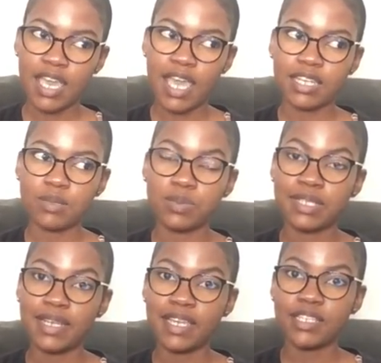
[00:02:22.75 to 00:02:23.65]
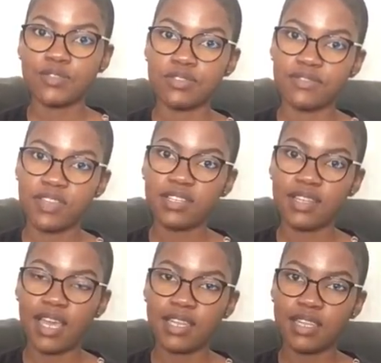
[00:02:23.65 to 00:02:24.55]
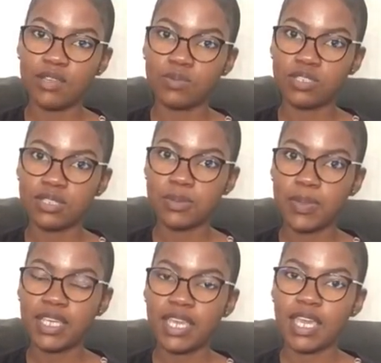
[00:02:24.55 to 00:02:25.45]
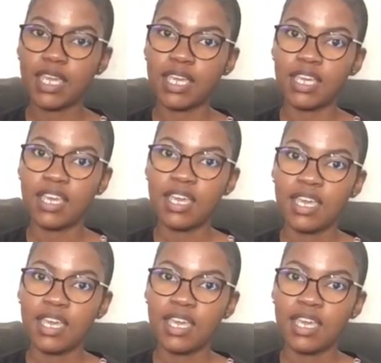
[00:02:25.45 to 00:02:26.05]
And it was later revealed that they were just speaking